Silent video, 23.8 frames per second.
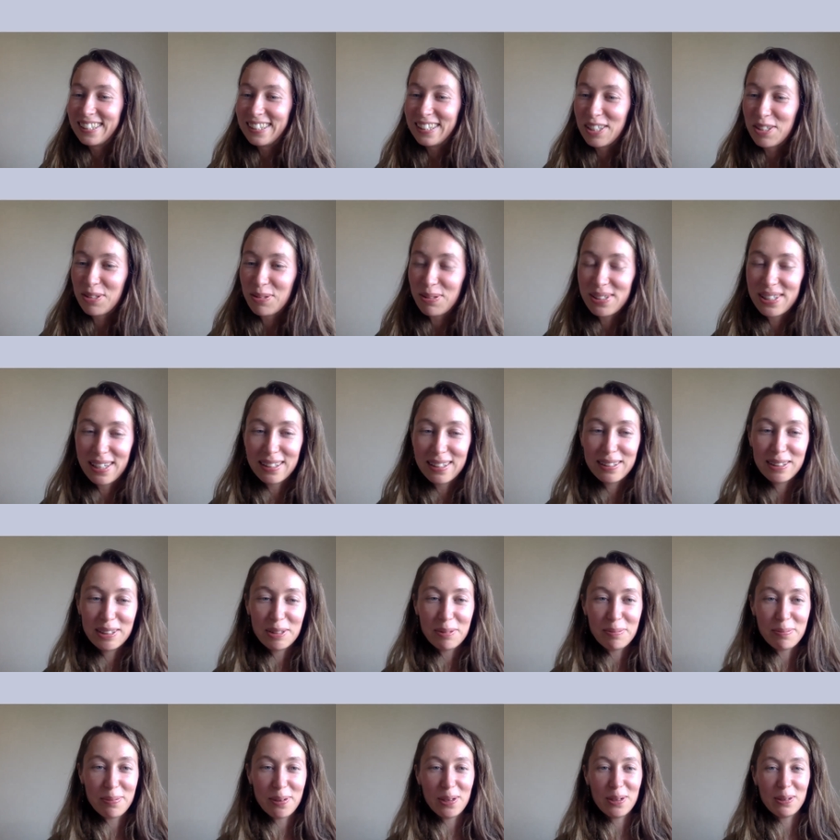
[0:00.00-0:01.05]
This was under
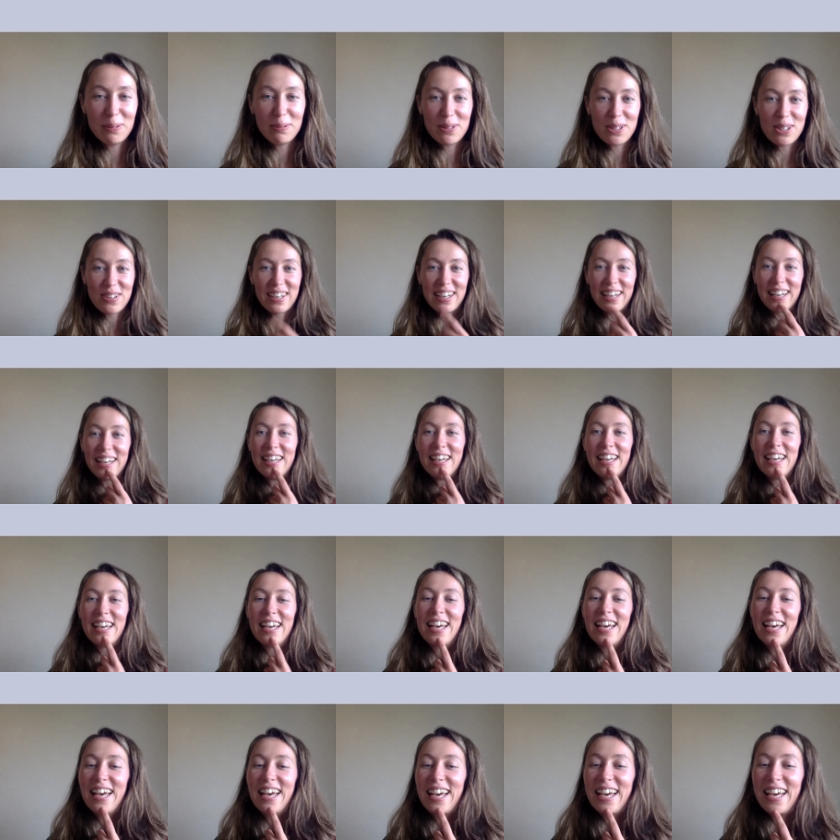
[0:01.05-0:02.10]
the palm tree.
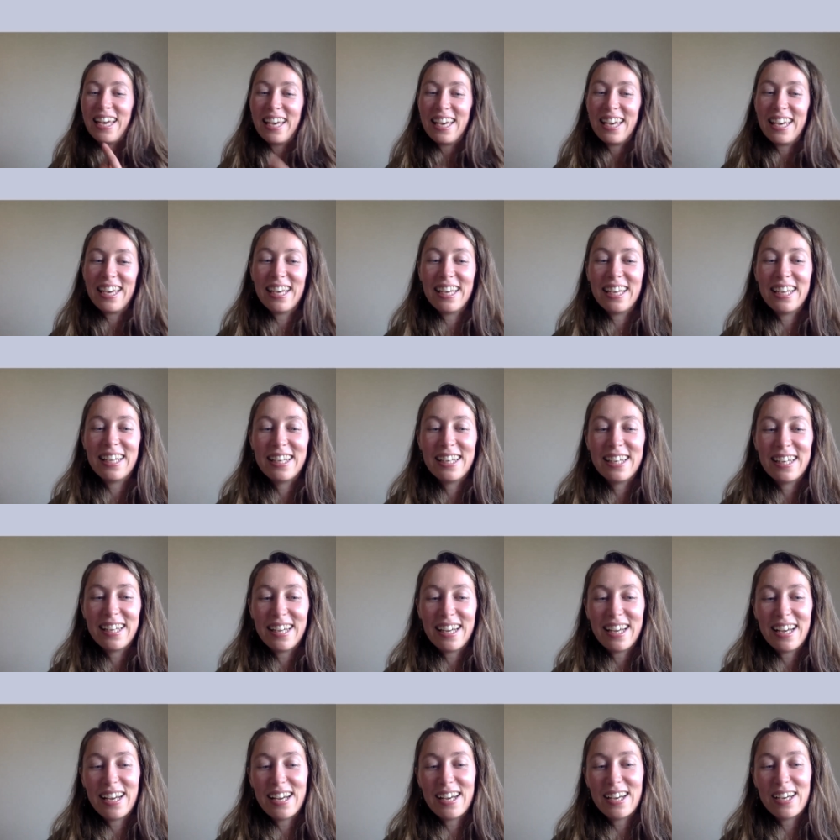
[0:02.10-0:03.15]

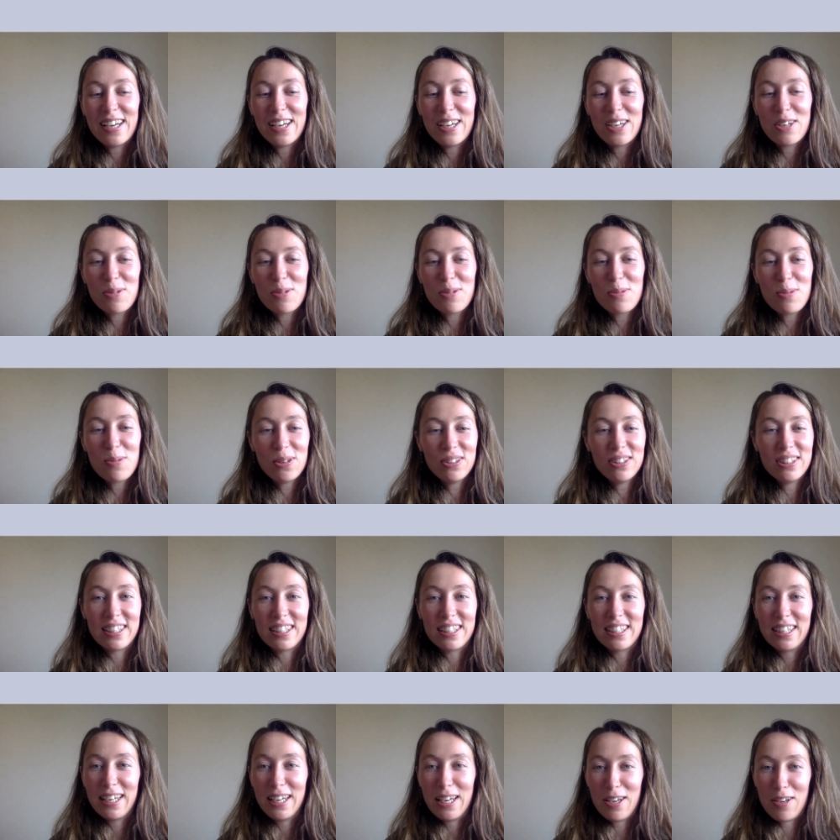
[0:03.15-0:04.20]
And I wonder
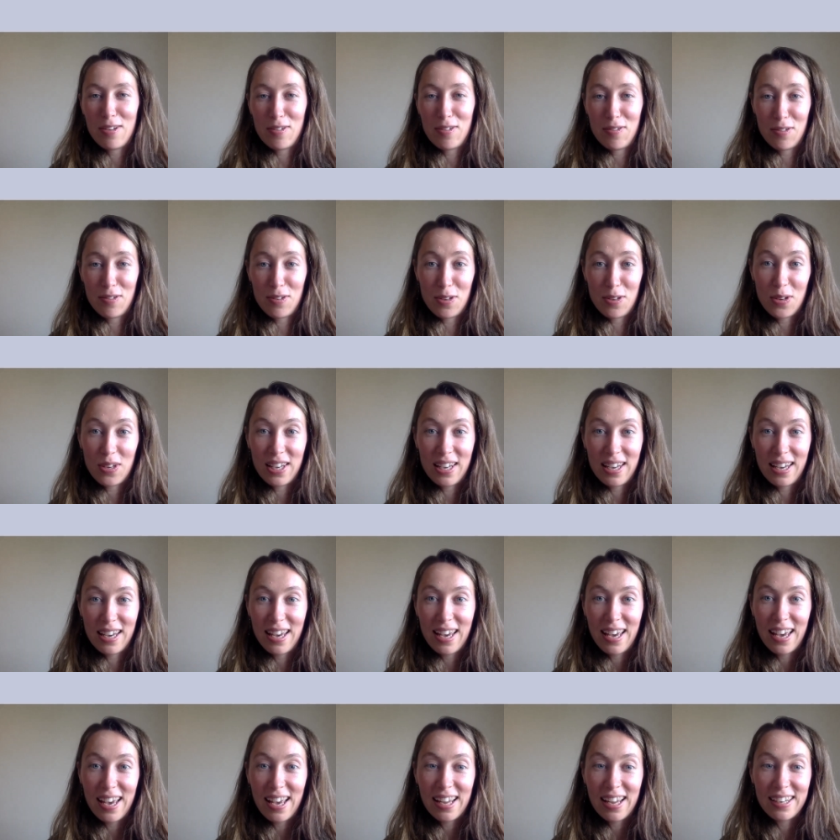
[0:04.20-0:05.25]
if you
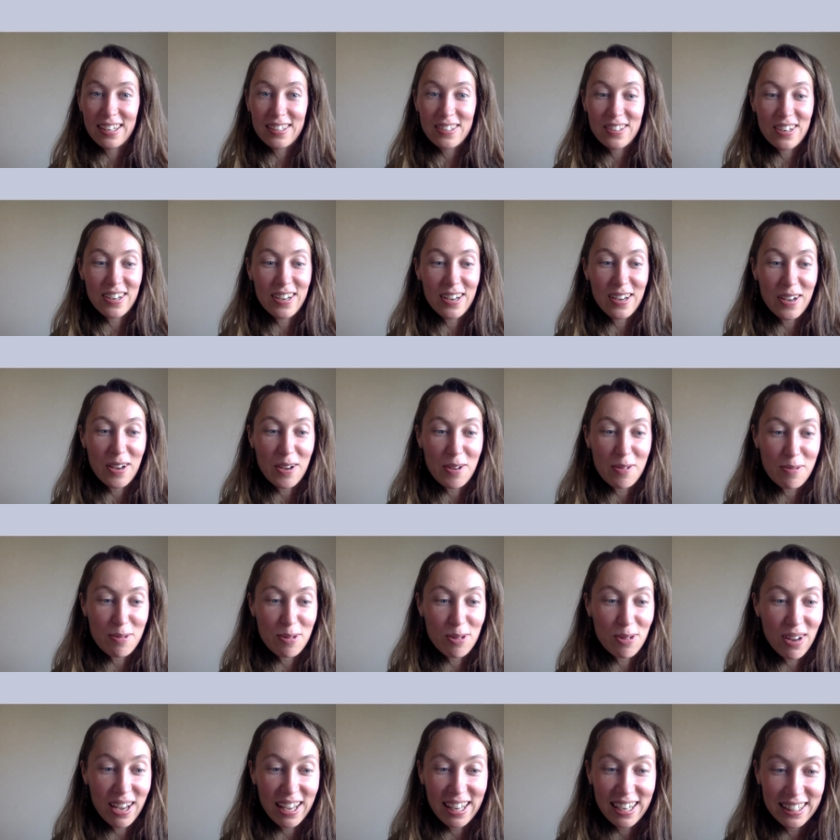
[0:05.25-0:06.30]
can uh,
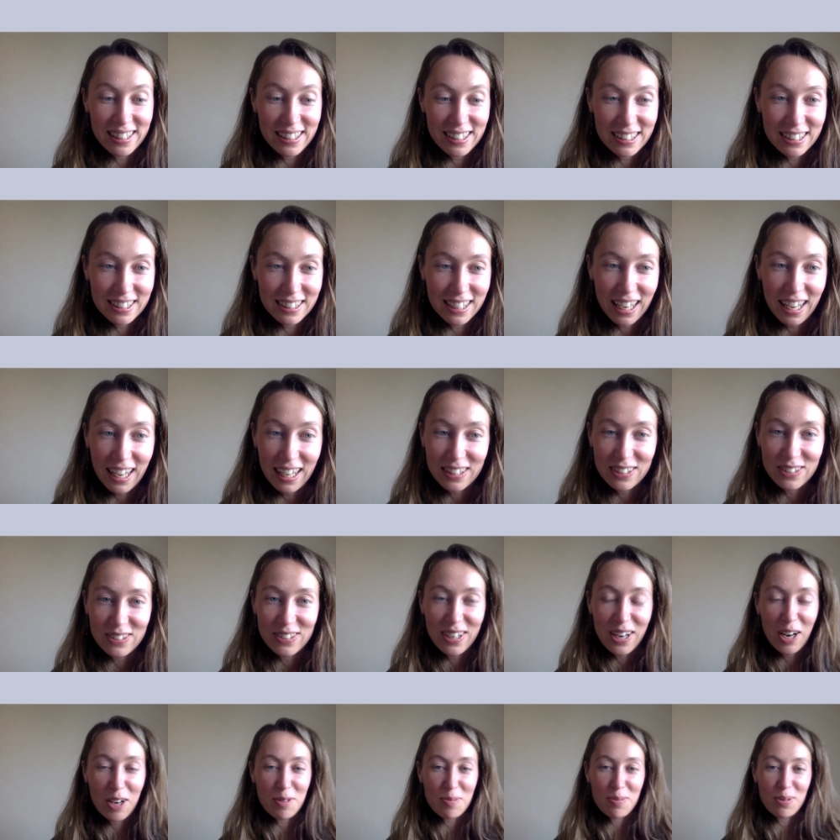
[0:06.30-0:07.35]
write in the chat or
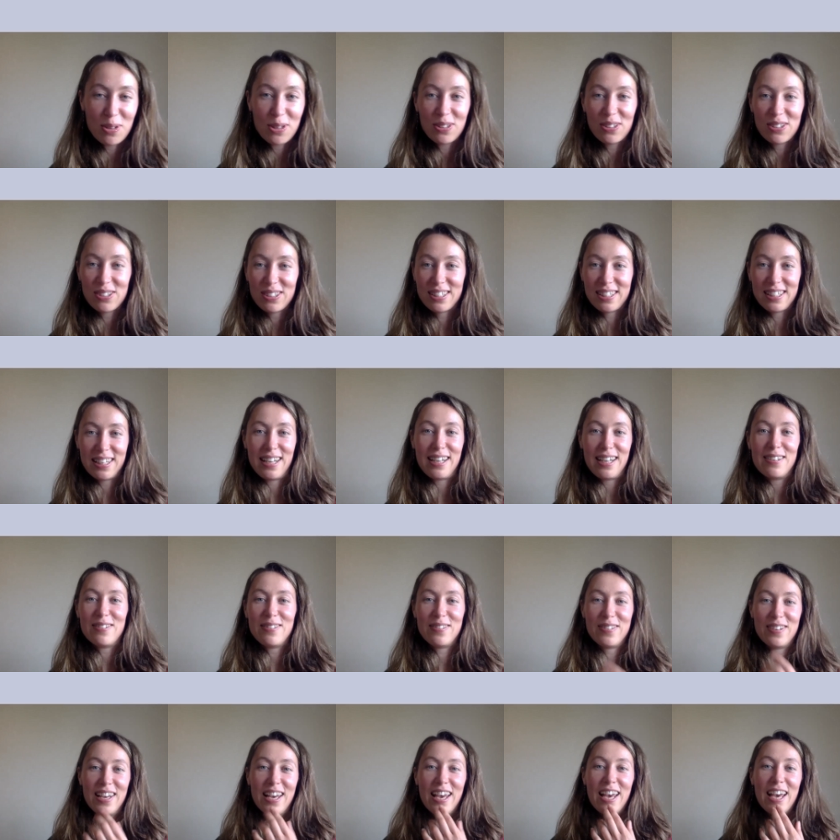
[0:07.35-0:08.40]
unmute yourself
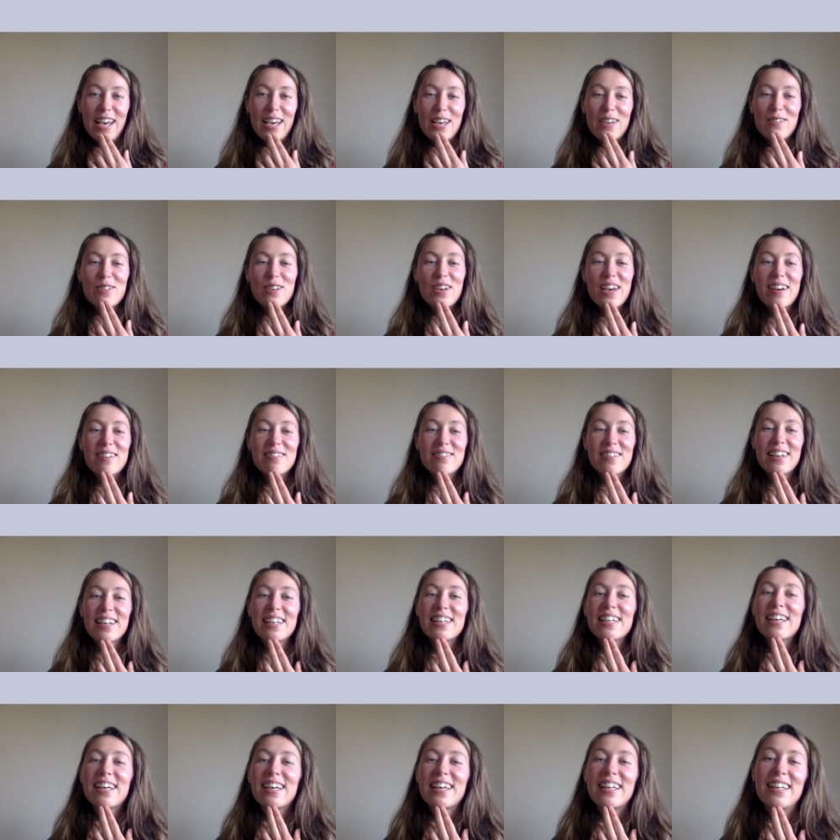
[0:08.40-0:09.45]
if you have
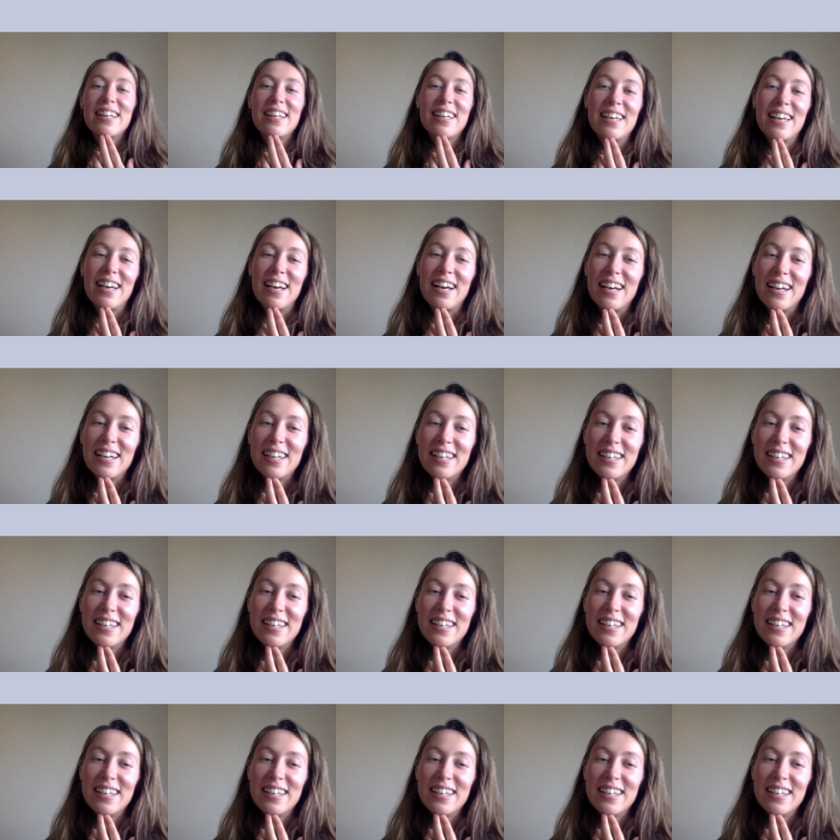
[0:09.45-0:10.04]
any idea